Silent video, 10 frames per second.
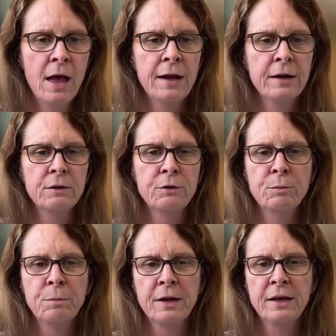and
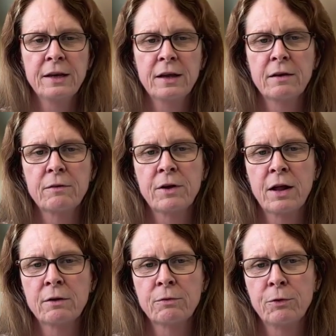include plenty of
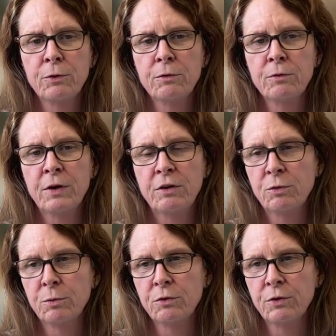colorful
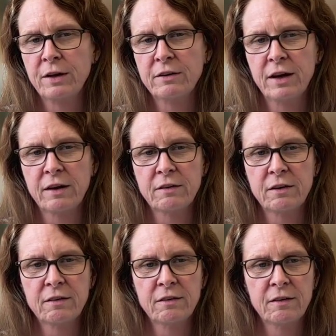vegetables for
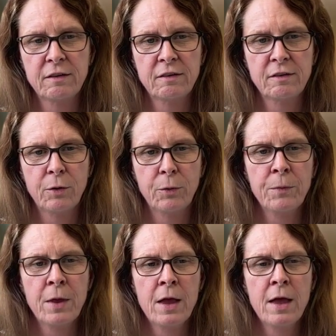antioxidants
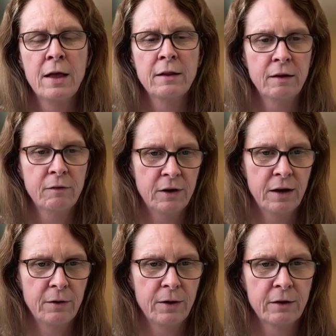so
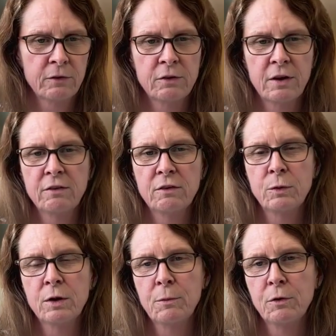lifestyle exercise is
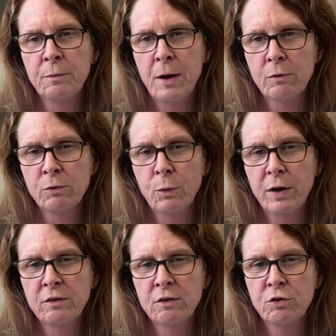one of the most powerful
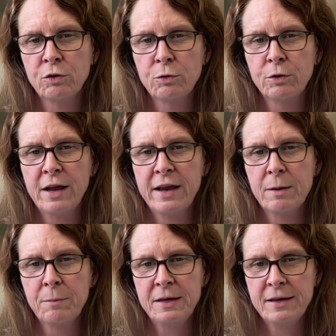ways to turn on
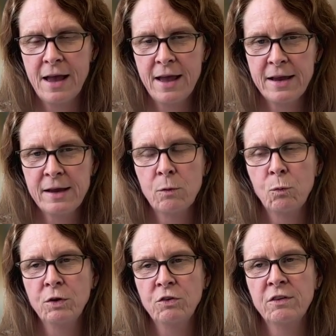ampk
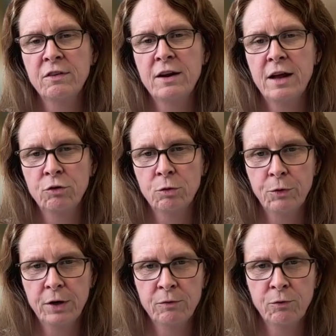which is the natural
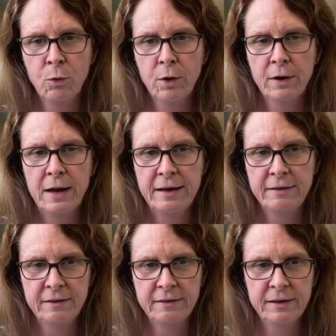brake for
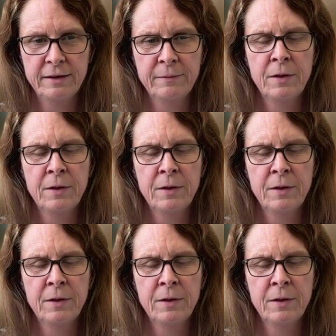acc